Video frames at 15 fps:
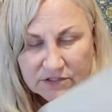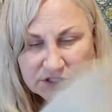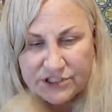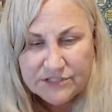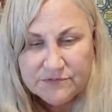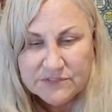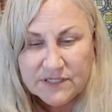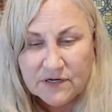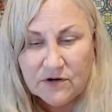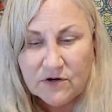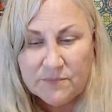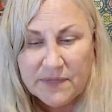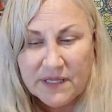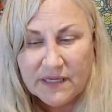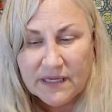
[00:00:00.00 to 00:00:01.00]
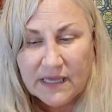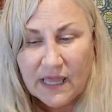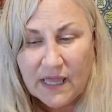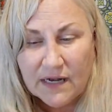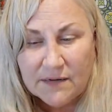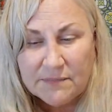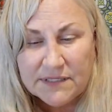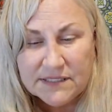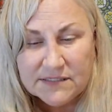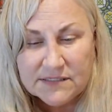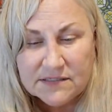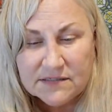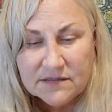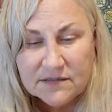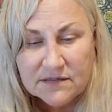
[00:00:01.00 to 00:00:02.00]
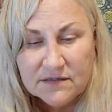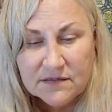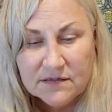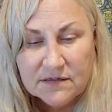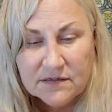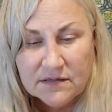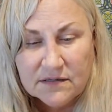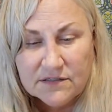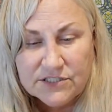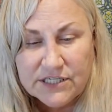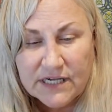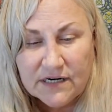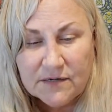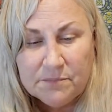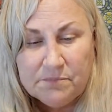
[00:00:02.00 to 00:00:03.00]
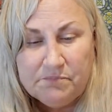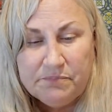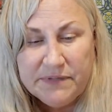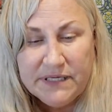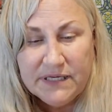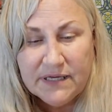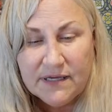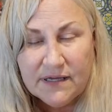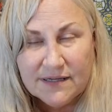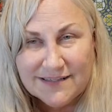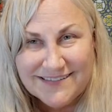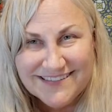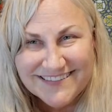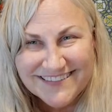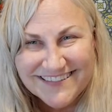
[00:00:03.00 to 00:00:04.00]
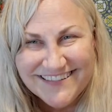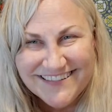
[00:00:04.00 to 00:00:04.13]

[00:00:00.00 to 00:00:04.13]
she was a home economist. She got her BS.